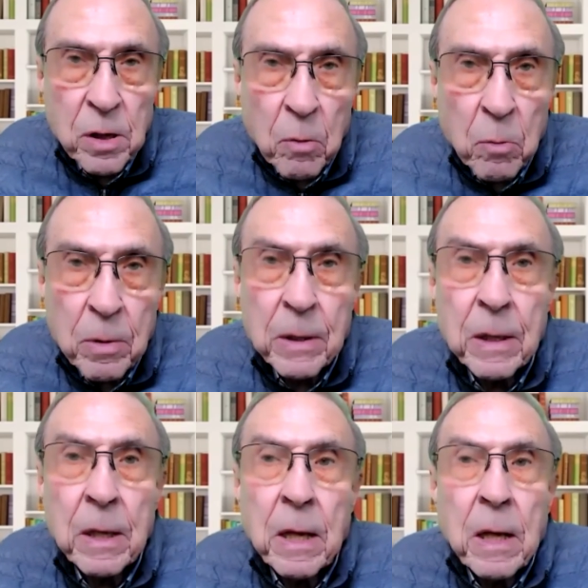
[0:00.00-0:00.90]
so.
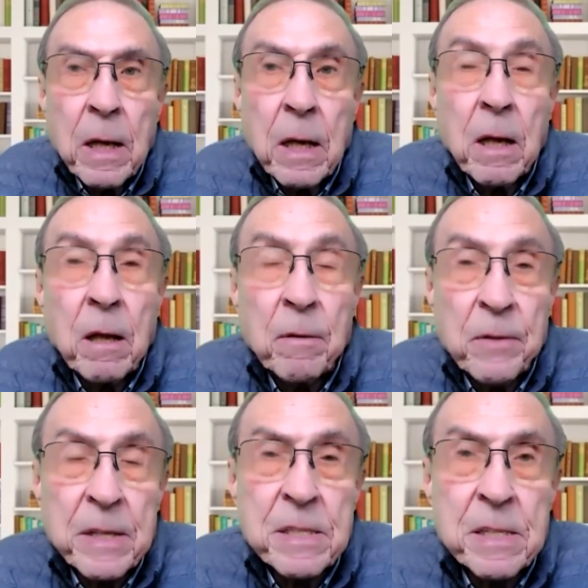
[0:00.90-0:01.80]
Uh,
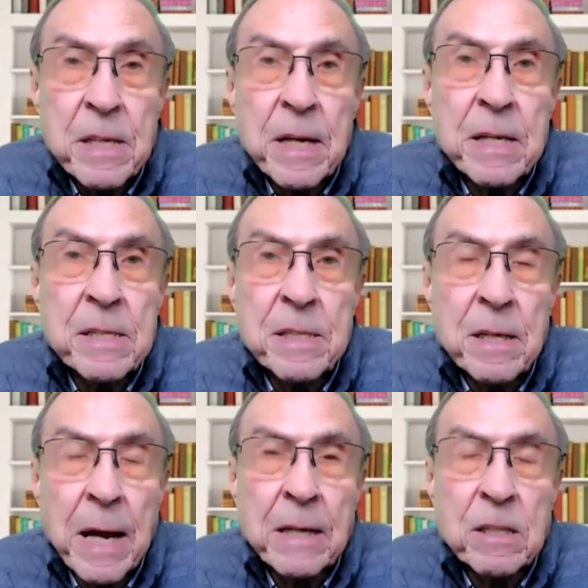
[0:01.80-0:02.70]
this is
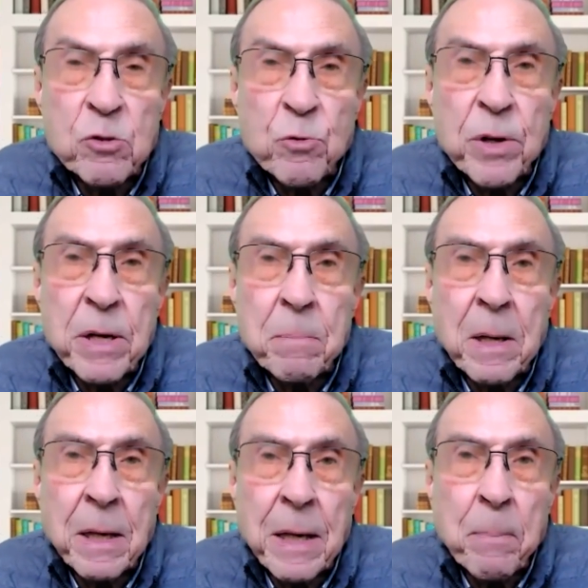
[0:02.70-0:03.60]
extreme
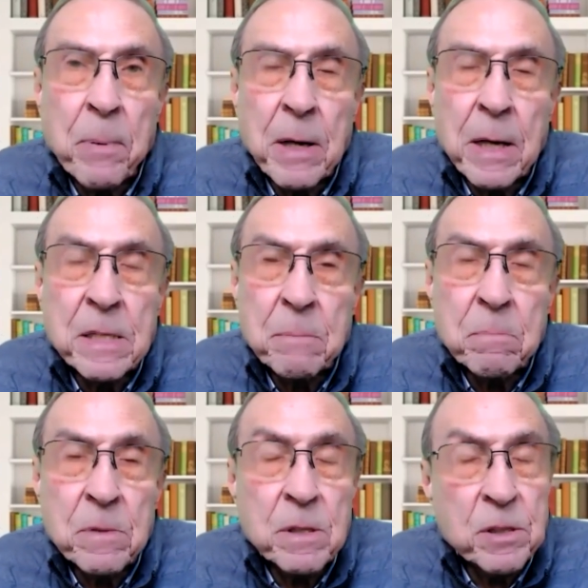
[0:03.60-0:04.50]

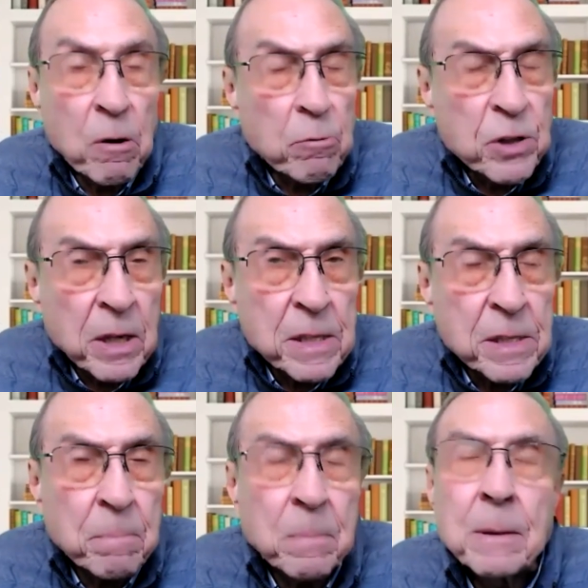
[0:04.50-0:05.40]
liberalism,
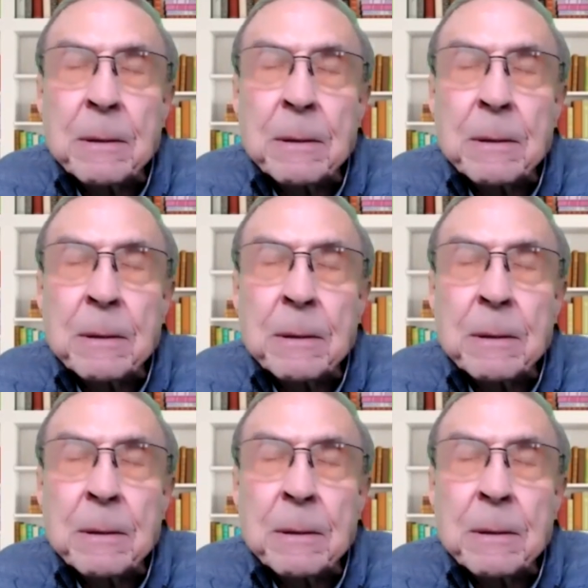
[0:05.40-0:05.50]
socialism.